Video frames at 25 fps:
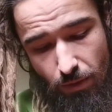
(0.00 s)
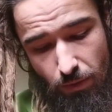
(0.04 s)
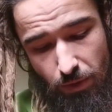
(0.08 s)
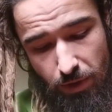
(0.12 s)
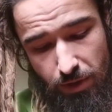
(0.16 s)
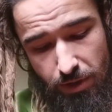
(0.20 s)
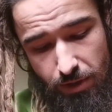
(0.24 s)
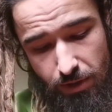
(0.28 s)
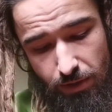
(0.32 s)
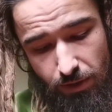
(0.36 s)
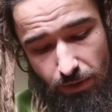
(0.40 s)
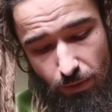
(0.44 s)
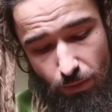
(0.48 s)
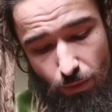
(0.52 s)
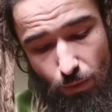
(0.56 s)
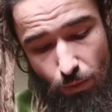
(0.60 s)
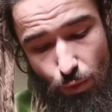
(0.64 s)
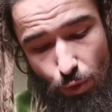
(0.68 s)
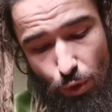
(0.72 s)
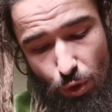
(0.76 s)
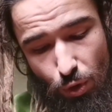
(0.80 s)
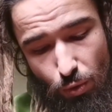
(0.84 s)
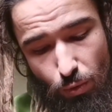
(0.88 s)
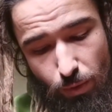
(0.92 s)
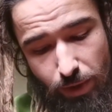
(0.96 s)
which is
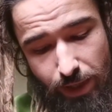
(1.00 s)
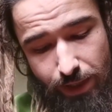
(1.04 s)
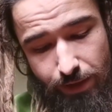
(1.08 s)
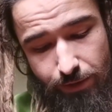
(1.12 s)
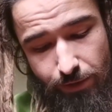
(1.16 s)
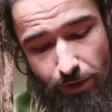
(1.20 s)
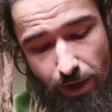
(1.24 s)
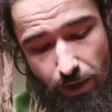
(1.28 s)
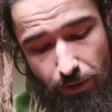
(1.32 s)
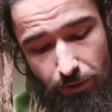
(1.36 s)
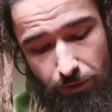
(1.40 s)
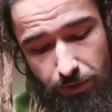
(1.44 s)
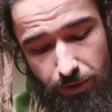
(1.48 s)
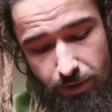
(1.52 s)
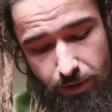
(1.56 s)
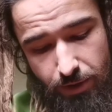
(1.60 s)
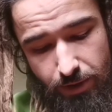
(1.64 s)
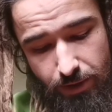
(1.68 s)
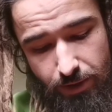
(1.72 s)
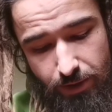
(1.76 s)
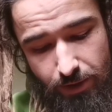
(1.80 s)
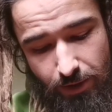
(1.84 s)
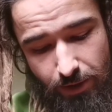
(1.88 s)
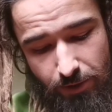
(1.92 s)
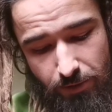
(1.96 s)
quite round,
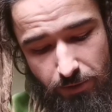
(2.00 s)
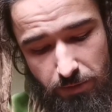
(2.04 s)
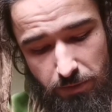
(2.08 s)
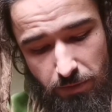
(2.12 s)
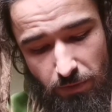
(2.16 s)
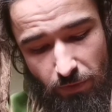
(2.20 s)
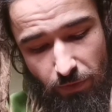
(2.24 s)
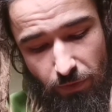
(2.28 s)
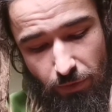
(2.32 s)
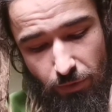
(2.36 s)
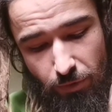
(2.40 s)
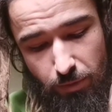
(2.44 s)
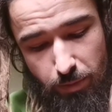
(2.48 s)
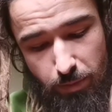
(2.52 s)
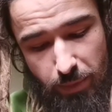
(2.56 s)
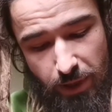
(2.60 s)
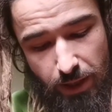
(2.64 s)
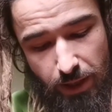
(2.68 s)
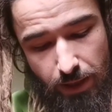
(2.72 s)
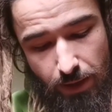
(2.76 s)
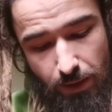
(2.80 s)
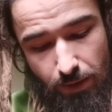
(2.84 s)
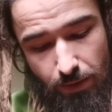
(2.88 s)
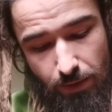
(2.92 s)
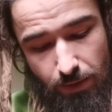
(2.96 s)
you know, for
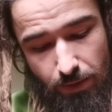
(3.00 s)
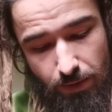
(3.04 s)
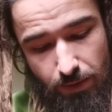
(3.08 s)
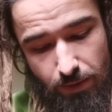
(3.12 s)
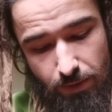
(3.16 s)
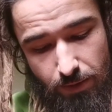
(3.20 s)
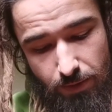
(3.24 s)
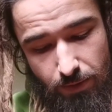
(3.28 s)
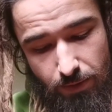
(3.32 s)
being